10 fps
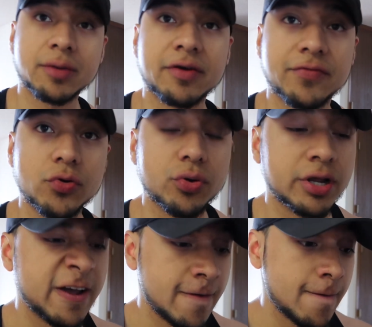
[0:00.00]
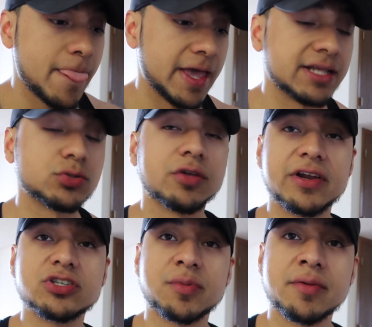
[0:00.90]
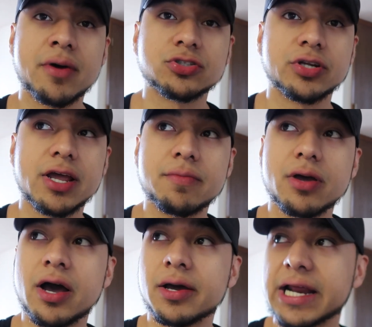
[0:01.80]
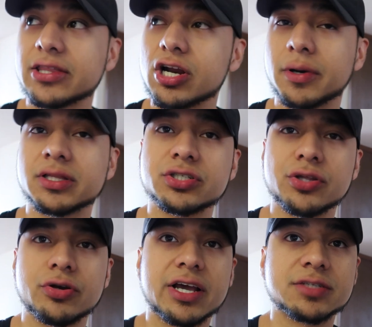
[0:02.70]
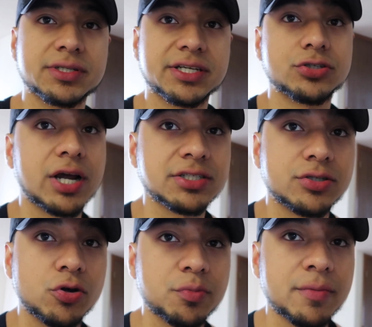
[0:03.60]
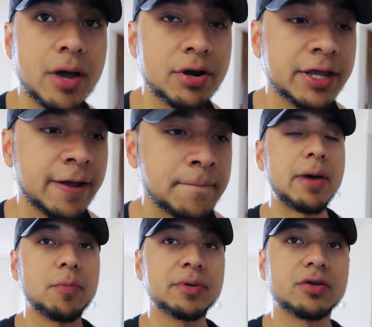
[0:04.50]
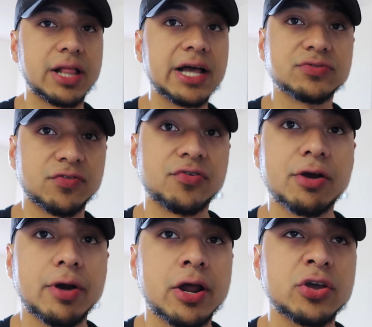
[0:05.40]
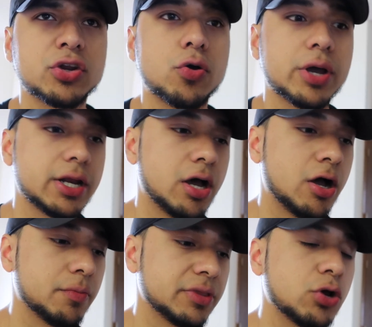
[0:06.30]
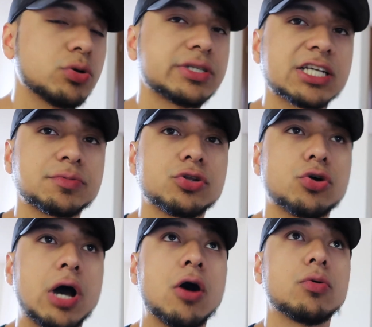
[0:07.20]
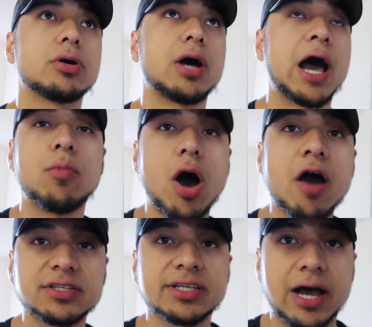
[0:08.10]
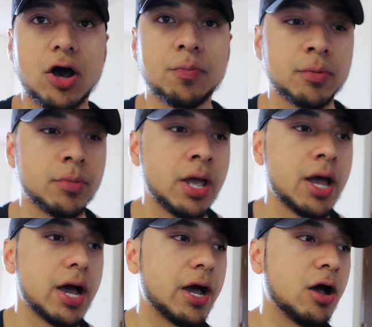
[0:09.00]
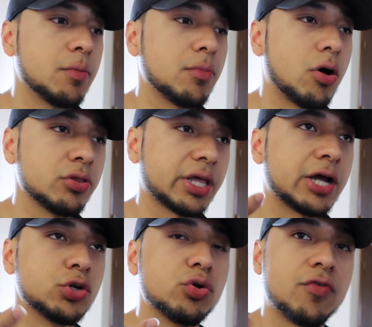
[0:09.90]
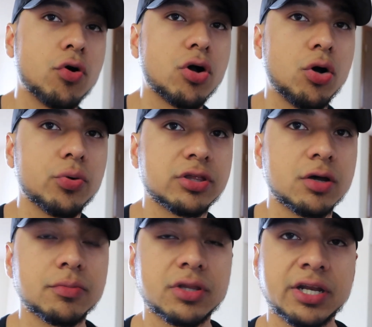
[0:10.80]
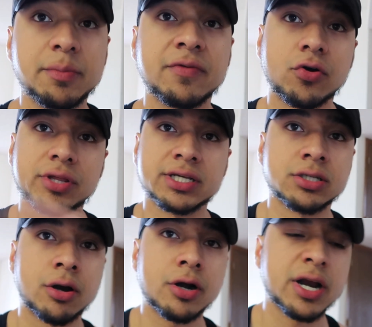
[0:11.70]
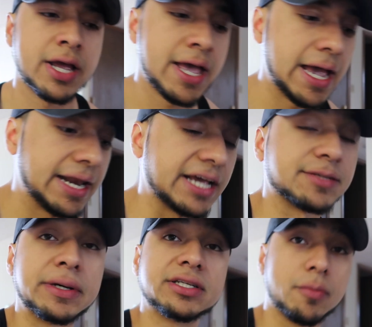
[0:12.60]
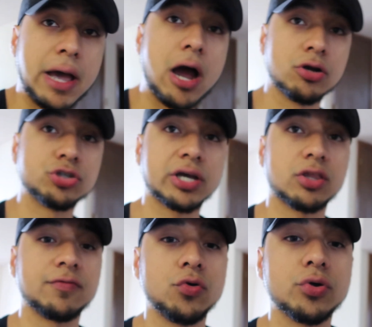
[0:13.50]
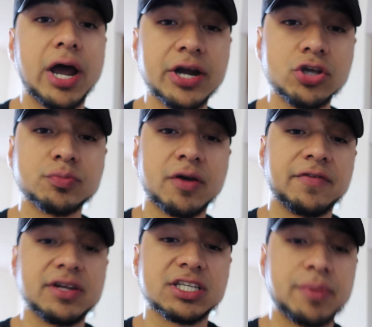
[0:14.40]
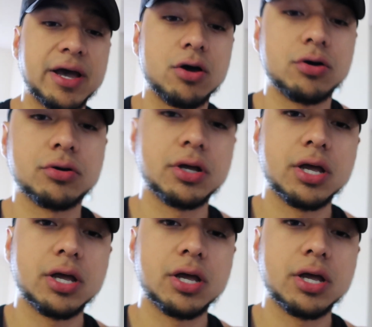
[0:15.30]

my food. And that's what the video's gonna be about today. And I thought about this the other day because my sister actually told me about it. I'm helping clients for free right now, you know, and they always ask me, you know, how, obviously I help them. On like I do a phone call with them the day before they start, and I explain to them how to track the food, how to use MyFitnessPal,